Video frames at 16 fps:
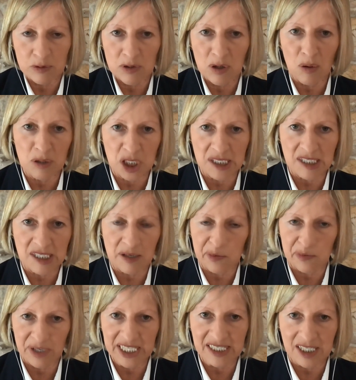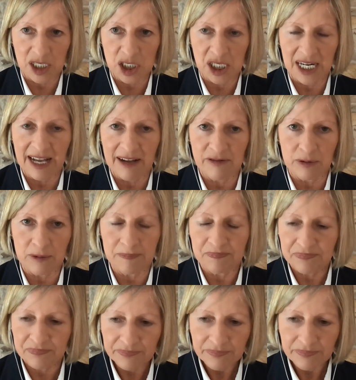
not just at the researcher level.